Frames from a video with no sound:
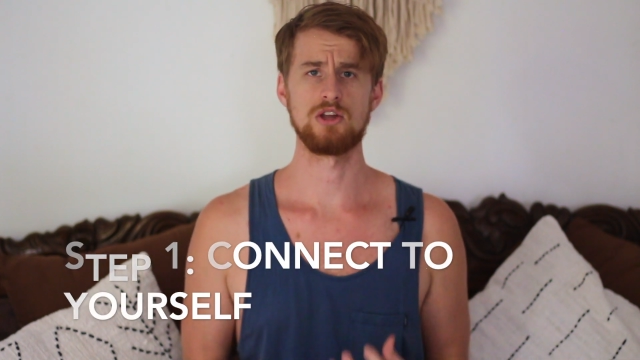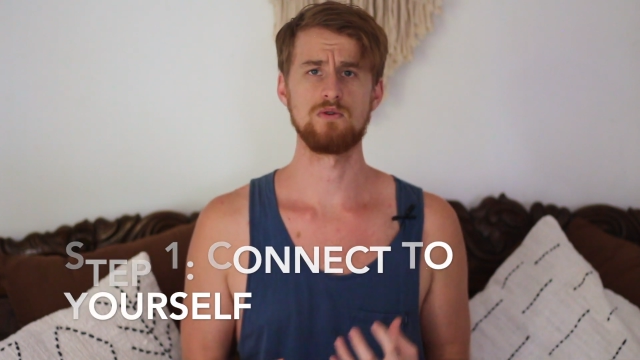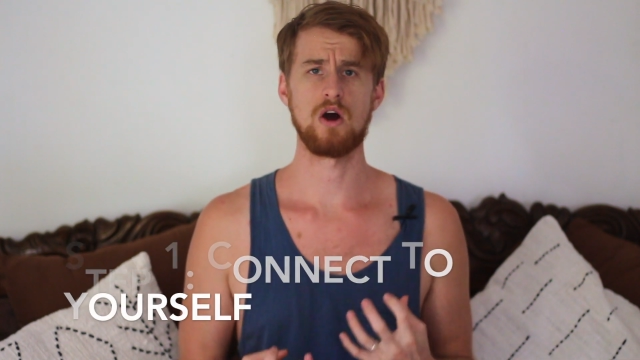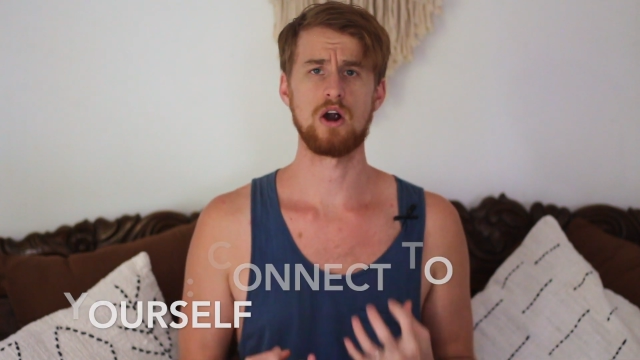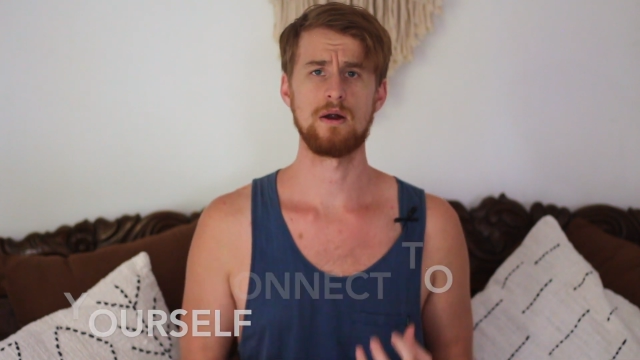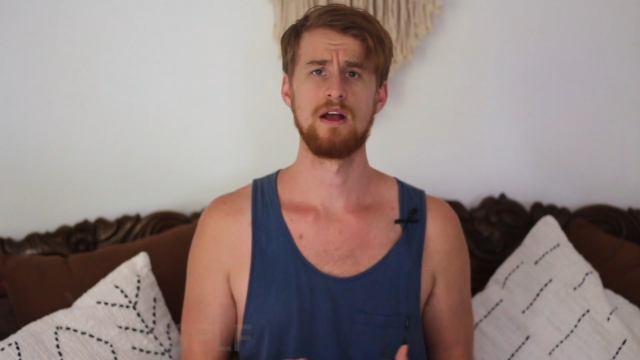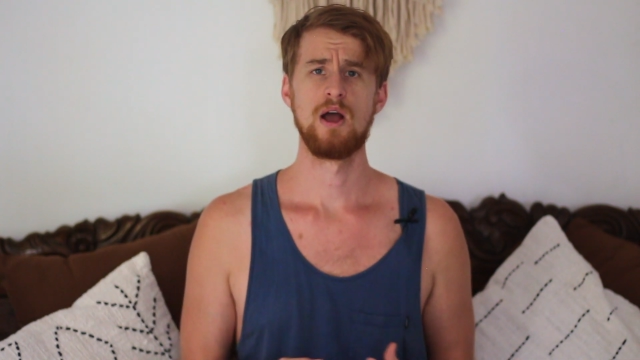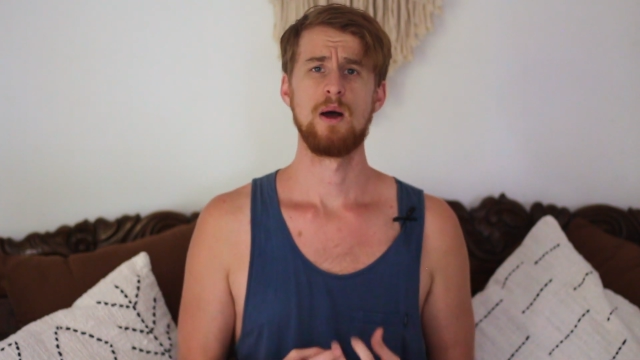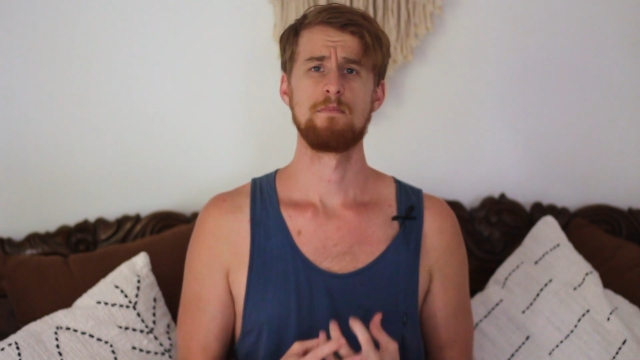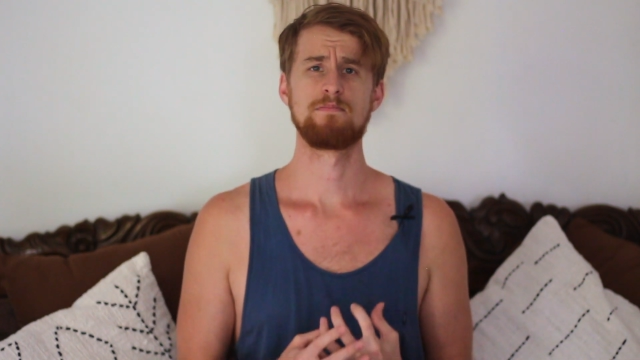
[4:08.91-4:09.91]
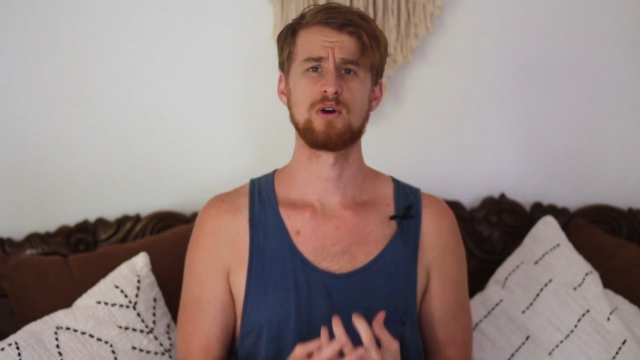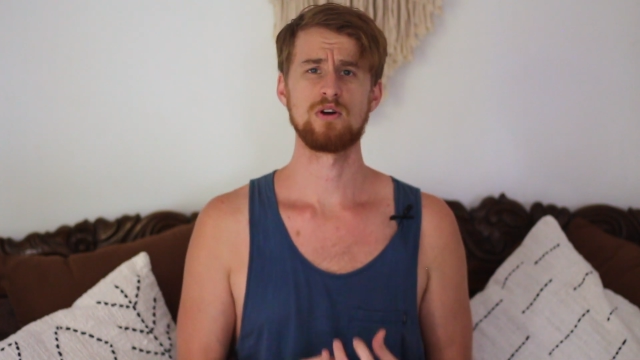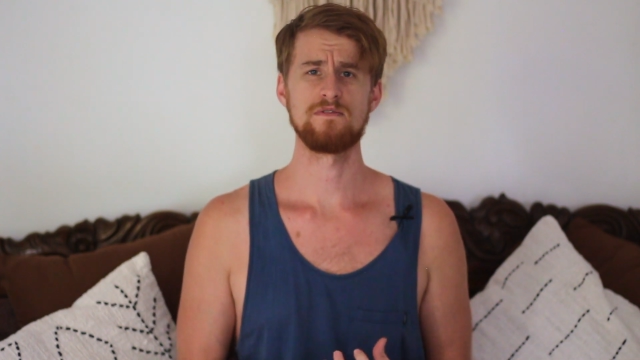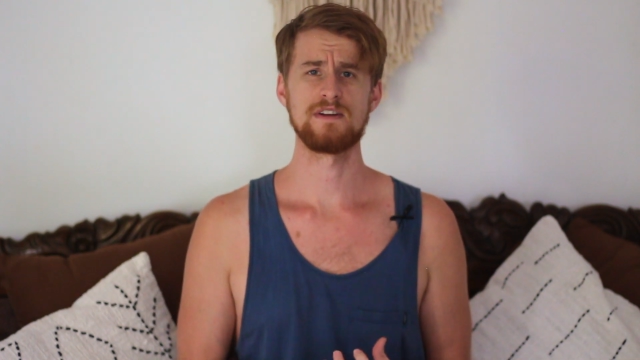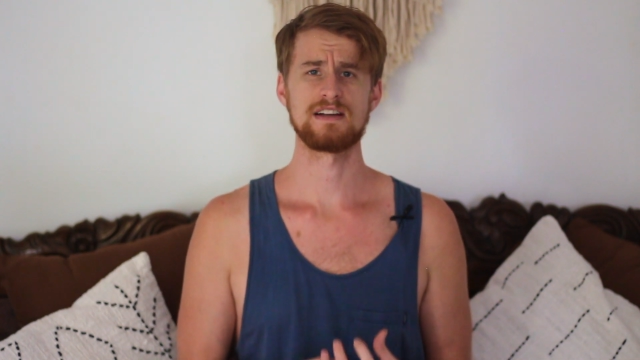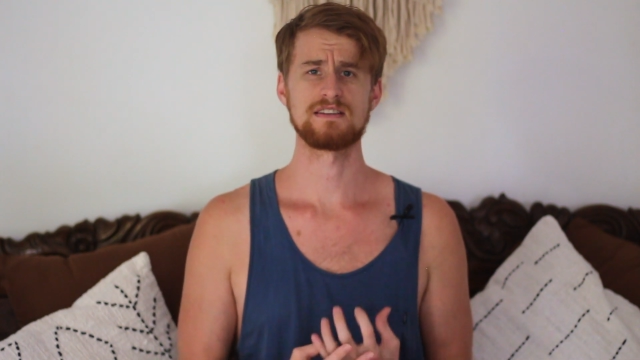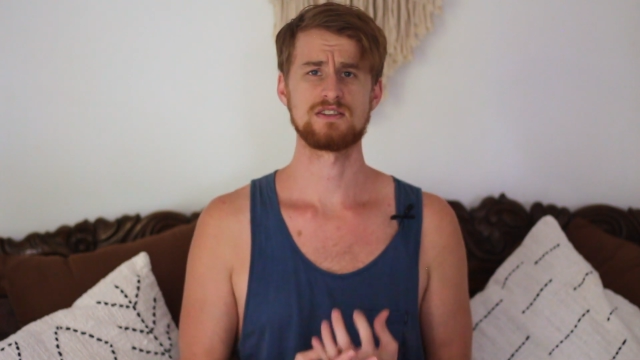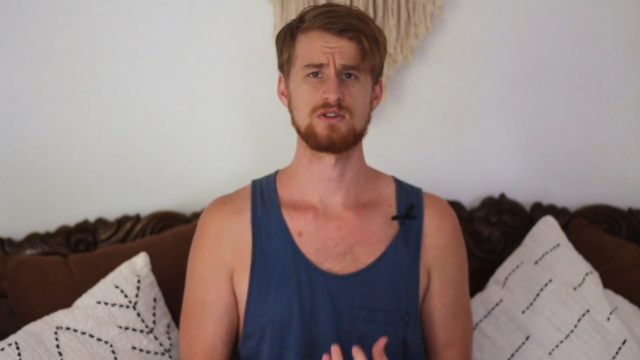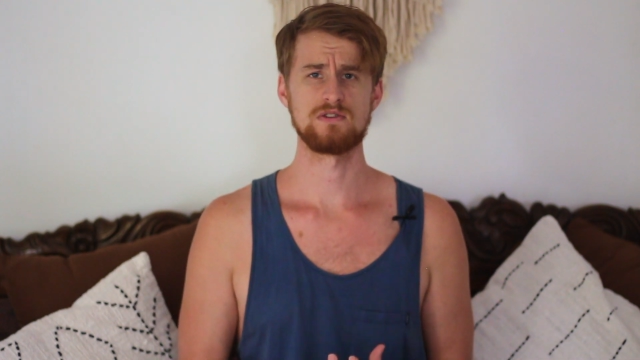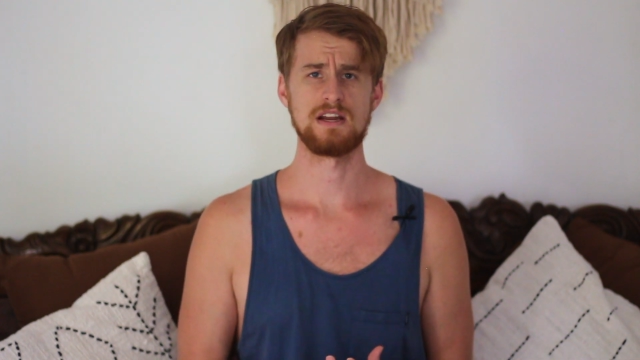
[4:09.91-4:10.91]
You are perfect
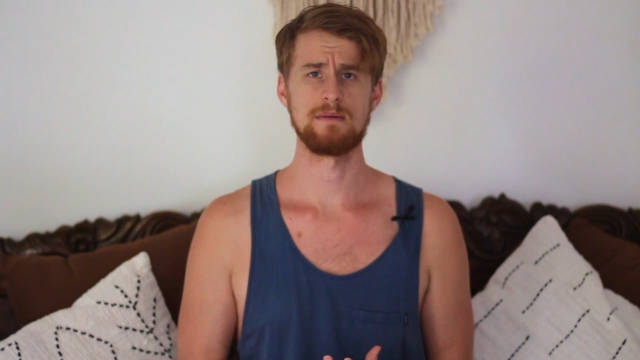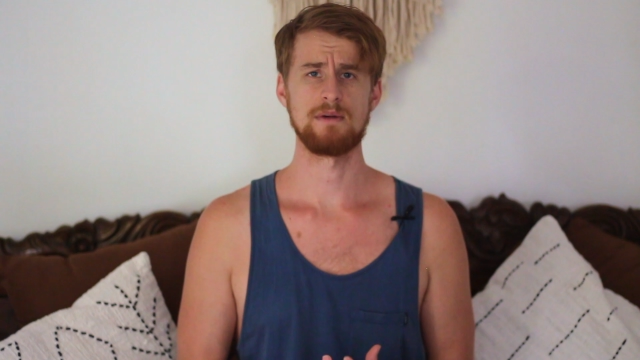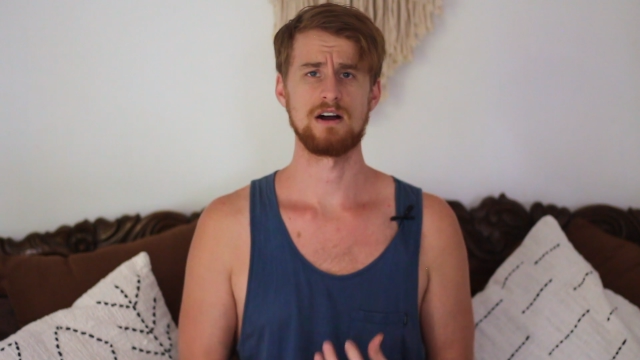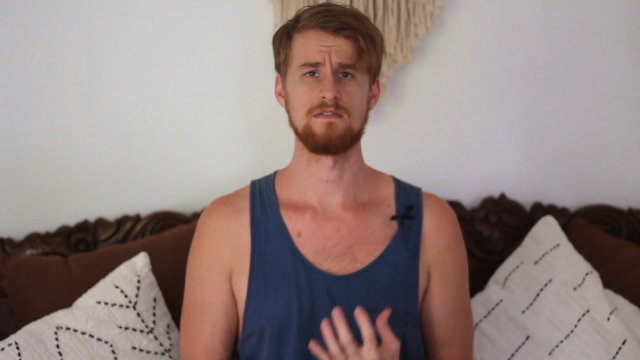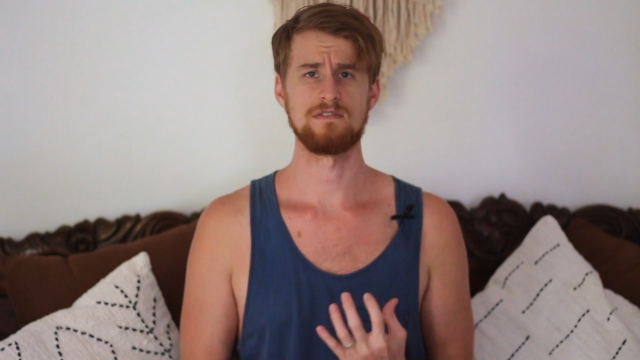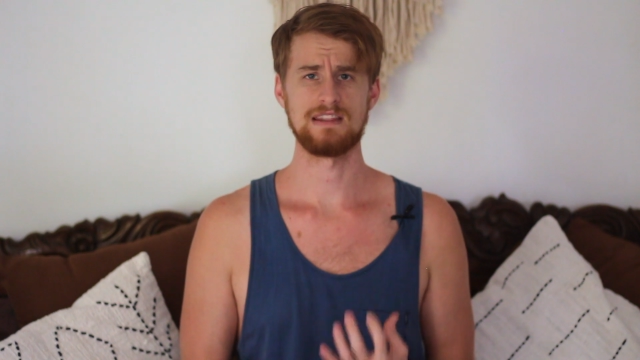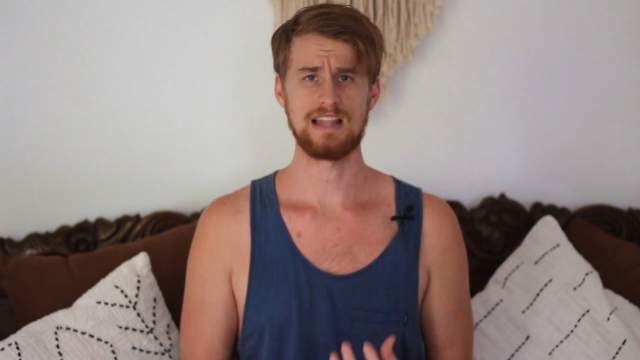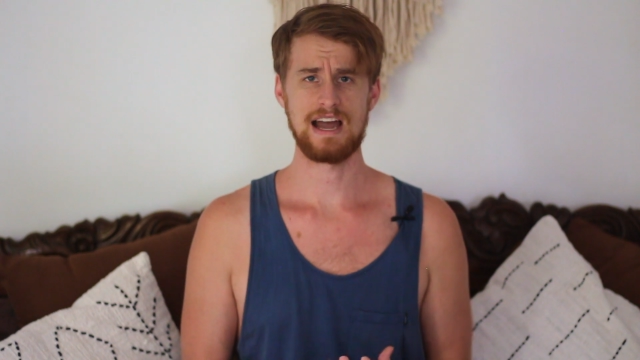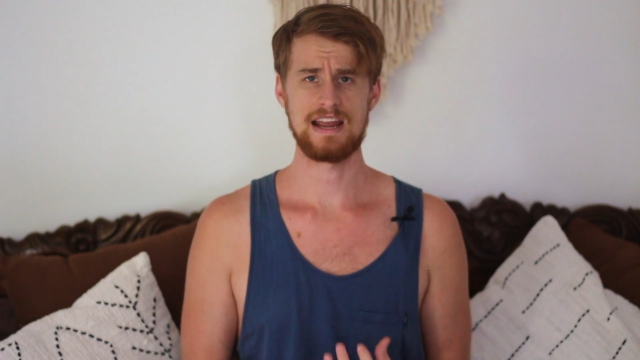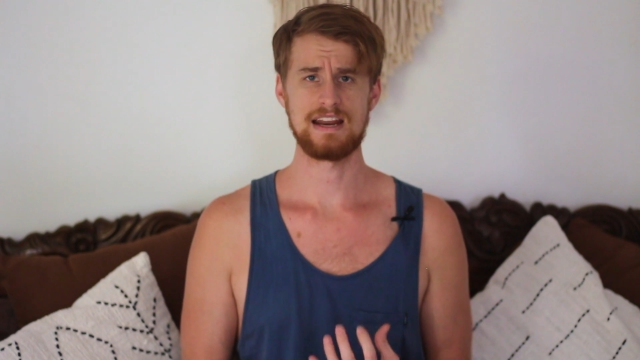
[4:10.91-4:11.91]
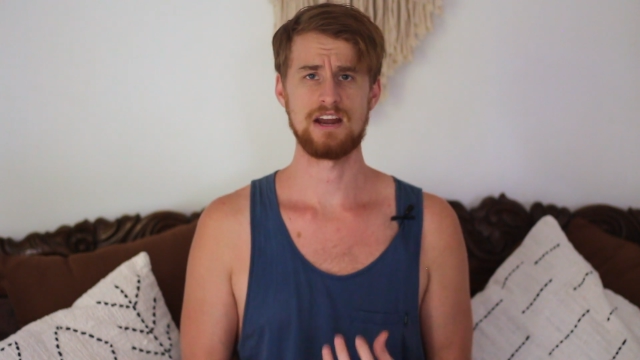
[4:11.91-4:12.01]
stream of light